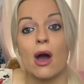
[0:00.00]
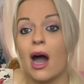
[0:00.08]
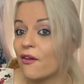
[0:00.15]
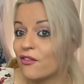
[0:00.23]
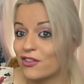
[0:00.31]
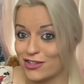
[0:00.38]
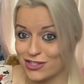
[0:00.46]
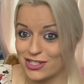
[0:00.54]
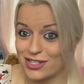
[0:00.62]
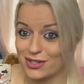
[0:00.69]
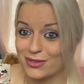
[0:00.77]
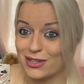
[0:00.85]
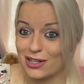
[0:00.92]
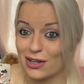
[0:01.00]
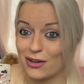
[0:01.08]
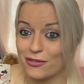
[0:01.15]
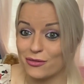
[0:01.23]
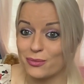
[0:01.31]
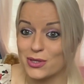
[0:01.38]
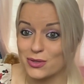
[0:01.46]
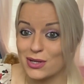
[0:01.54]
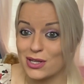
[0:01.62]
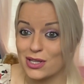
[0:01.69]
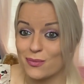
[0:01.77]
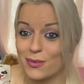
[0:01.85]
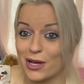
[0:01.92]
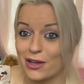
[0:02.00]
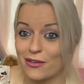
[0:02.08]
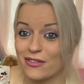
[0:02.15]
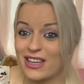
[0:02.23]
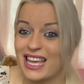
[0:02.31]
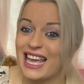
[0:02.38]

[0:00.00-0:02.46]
rather than to do with the love between you both.